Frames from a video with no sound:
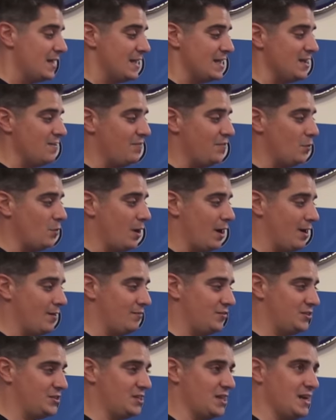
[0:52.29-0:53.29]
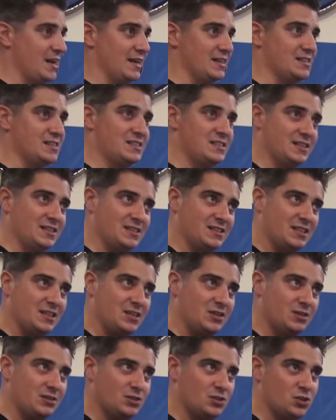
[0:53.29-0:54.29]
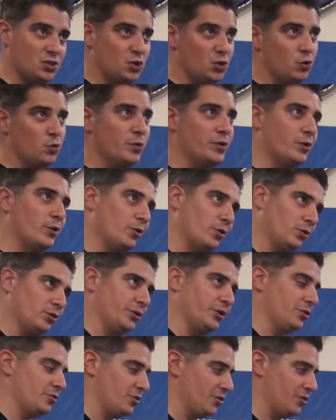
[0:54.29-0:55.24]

If you have, say, a 62 and earlier,